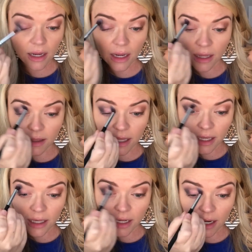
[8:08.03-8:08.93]
and
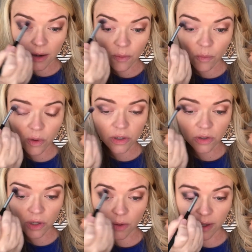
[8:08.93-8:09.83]
then we'll
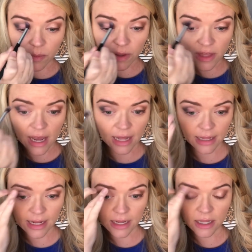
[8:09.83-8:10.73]
go in with a
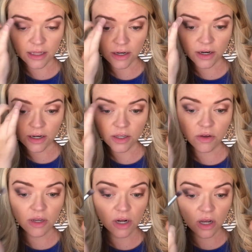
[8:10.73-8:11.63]
highlight color. You
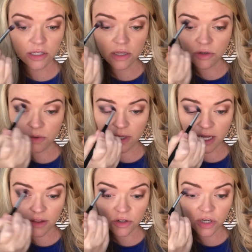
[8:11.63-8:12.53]
can also do
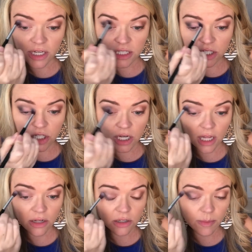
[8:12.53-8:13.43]
another transition
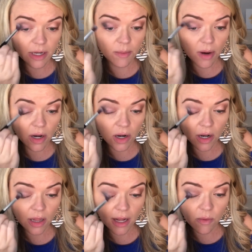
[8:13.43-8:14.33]
color depending upon
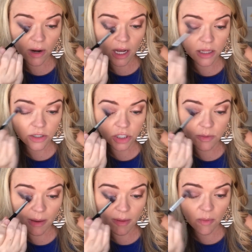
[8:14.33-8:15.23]
like what colors you
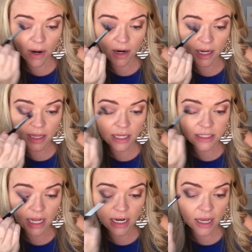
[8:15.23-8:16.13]
may be wearing
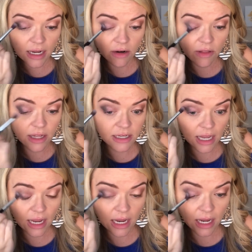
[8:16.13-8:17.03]
that night or that
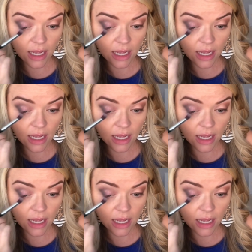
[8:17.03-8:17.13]
day.